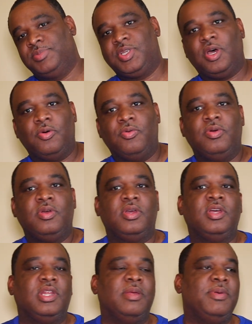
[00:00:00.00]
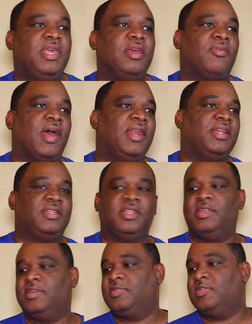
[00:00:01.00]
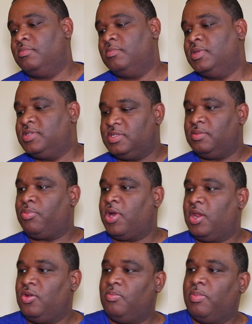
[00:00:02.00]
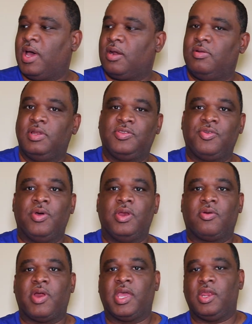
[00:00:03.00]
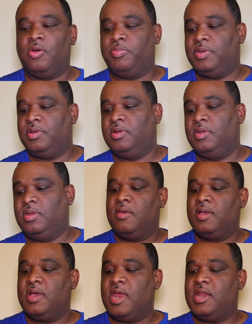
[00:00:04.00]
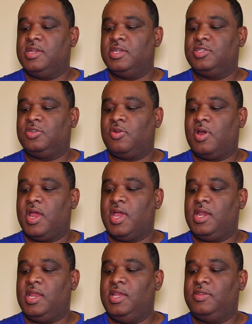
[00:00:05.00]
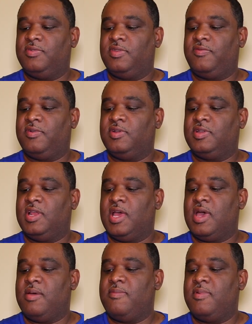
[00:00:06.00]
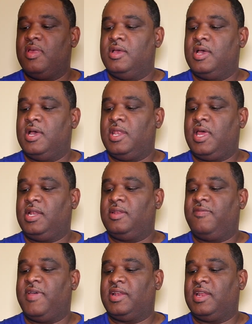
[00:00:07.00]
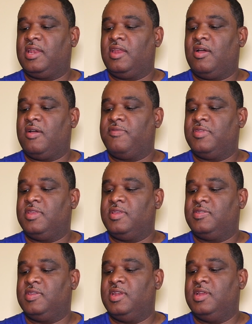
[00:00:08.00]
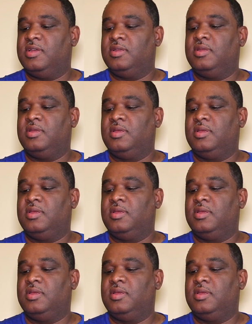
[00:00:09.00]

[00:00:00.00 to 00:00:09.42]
So let me get right into this. This is a brand new bottle. Let's go ahead and crack it open. Kind of just trying these for the first time. I like the fact that they offer this in a